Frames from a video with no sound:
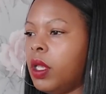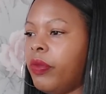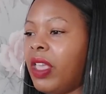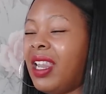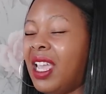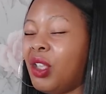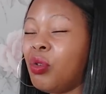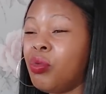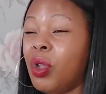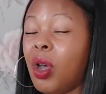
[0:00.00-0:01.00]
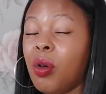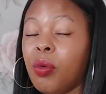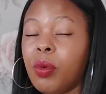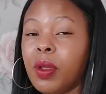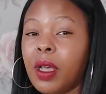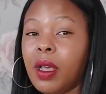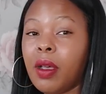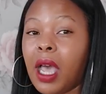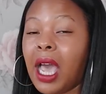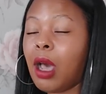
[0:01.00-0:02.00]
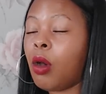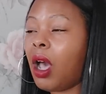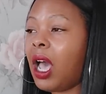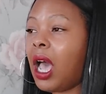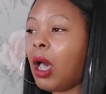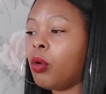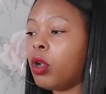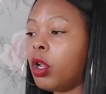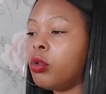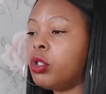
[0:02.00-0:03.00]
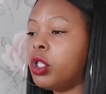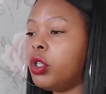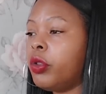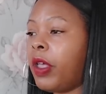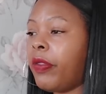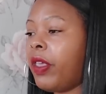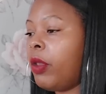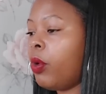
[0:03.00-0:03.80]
if they let you know how close to you that they